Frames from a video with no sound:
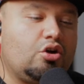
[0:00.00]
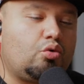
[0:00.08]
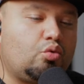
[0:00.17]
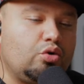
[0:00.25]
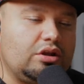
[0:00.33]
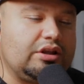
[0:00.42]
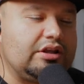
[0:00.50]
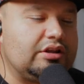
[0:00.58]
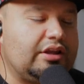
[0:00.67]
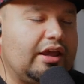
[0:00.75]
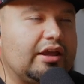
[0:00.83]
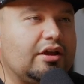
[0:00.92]
really
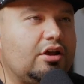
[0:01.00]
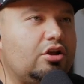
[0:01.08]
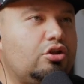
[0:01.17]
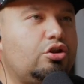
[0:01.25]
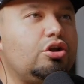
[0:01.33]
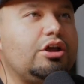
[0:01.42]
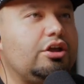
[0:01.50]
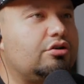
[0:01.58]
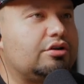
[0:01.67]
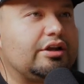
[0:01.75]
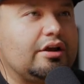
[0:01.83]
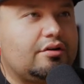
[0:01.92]
like look at
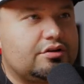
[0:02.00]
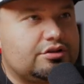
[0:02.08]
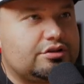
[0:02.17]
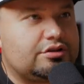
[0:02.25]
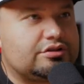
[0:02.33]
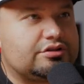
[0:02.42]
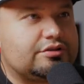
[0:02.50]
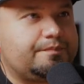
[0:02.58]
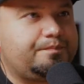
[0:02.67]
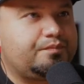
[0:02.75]
your characters